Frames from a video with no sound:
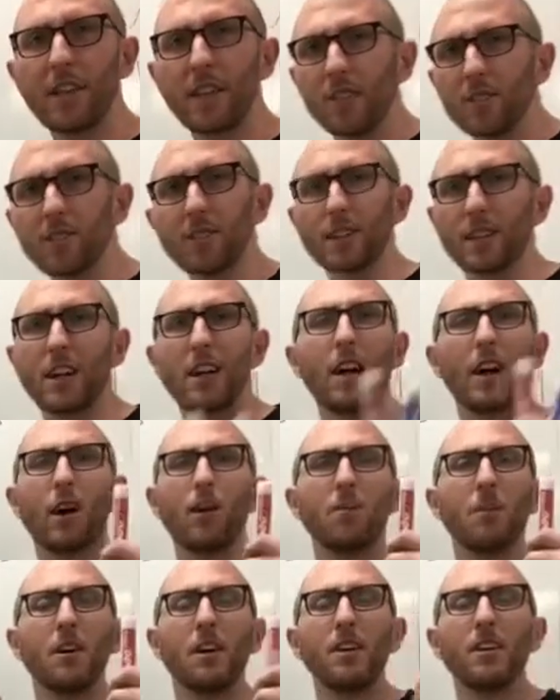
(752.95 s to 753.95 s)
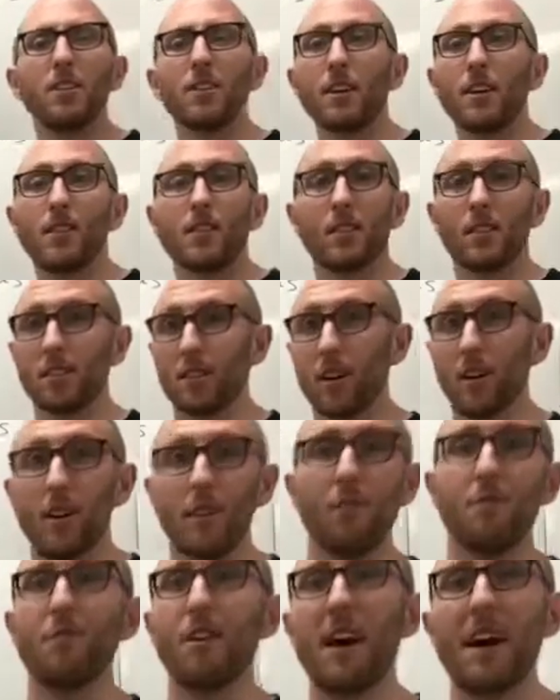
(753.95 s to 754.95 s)
Those are going to help digest
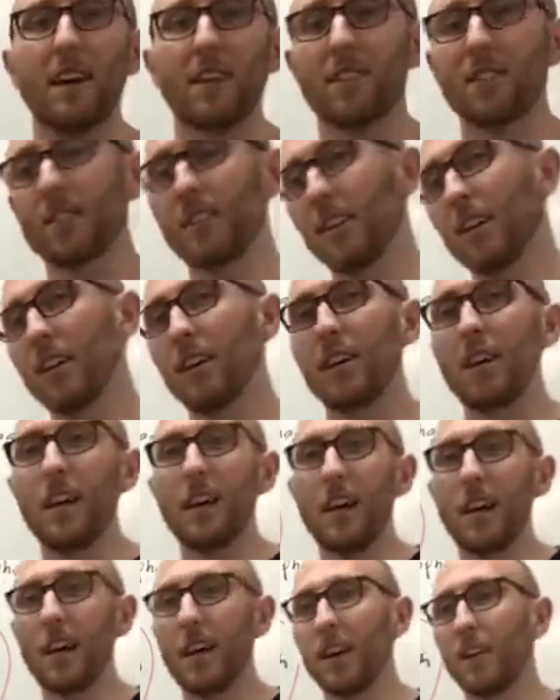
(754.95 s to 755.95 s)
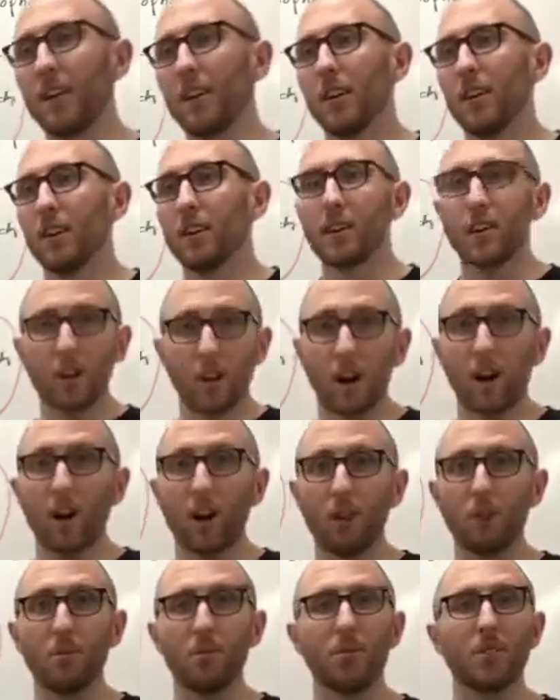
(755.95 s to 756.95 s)
fats and
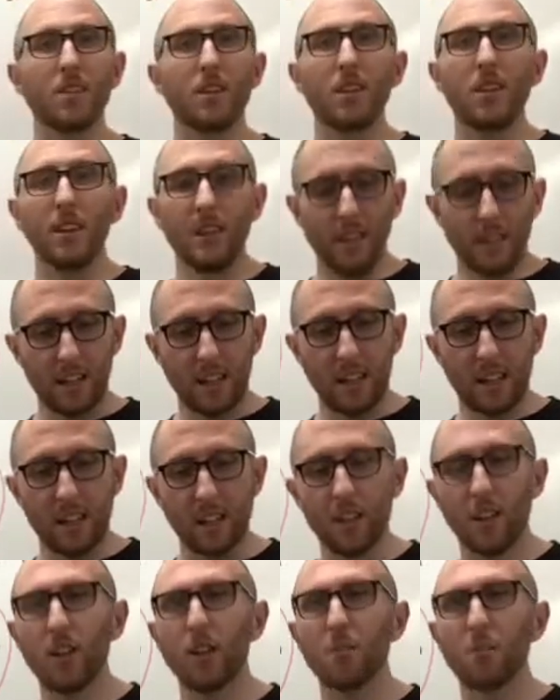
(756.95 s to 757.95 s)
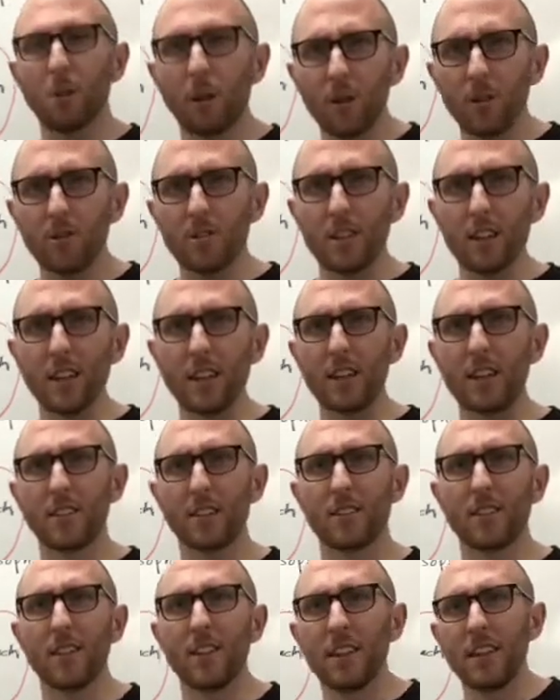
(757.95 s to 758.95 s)
carbs and
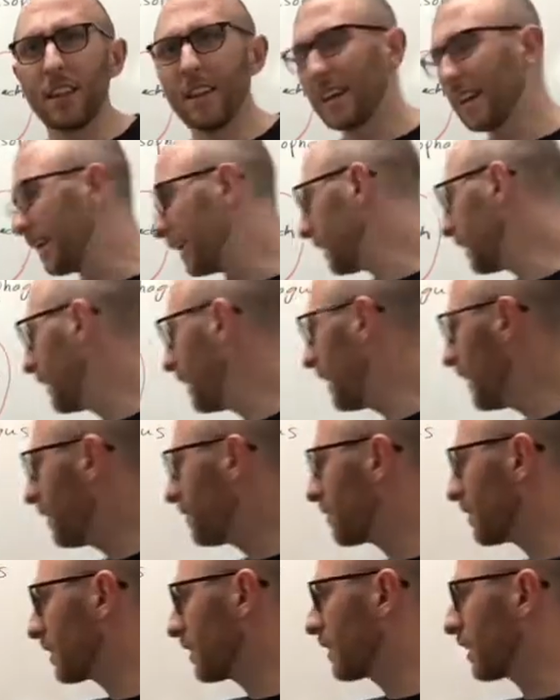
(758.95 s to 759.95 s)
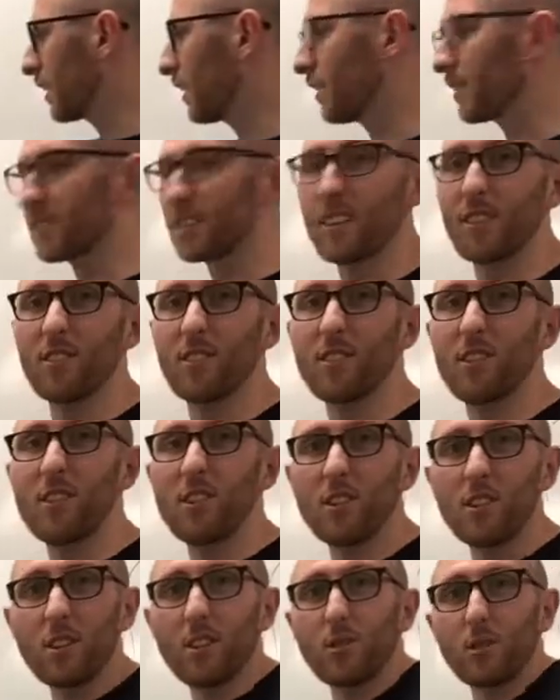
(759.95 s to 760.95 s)
proteins and everything else that
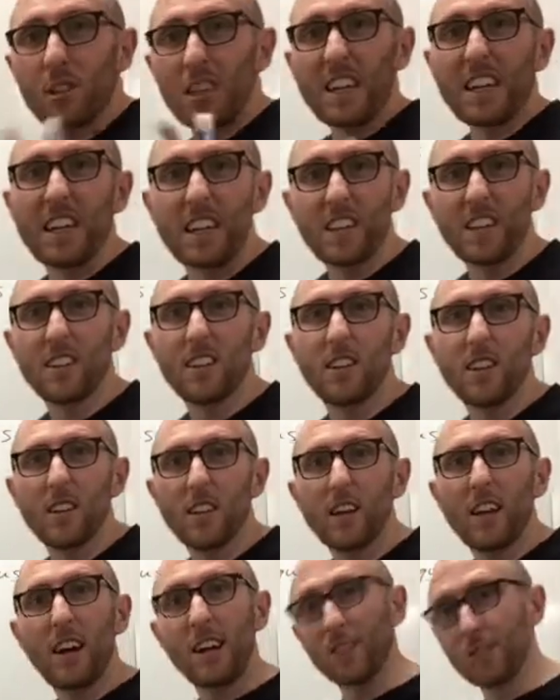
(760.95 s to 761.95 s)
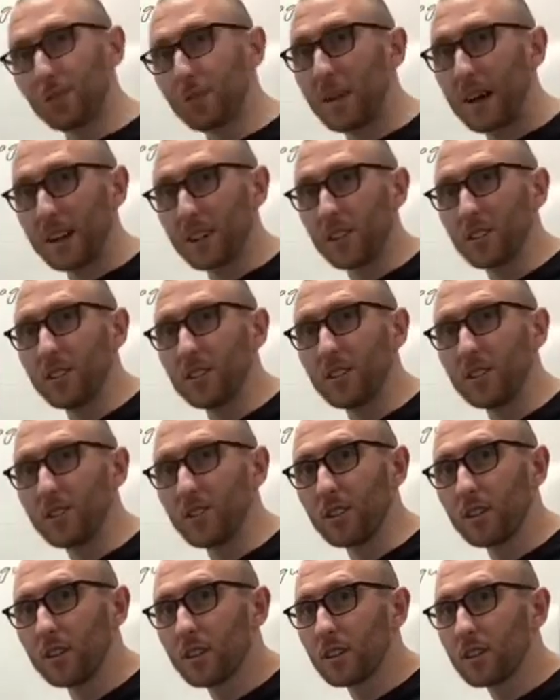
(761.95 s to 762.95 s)
you would eat as your
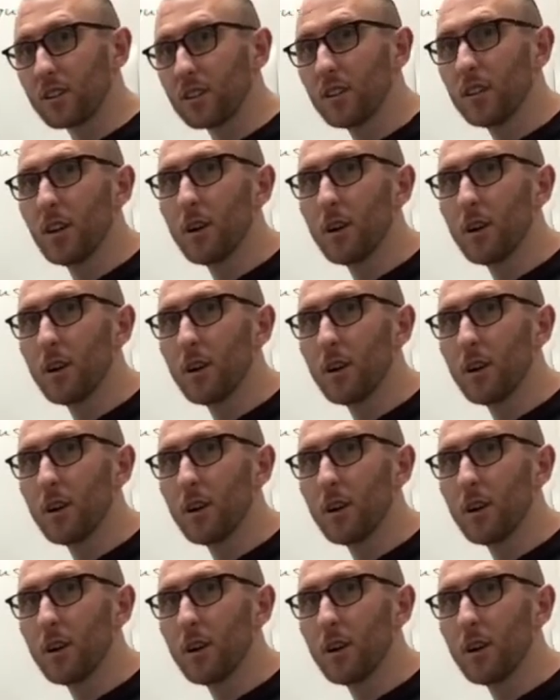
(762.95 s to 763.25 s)
macronutrients.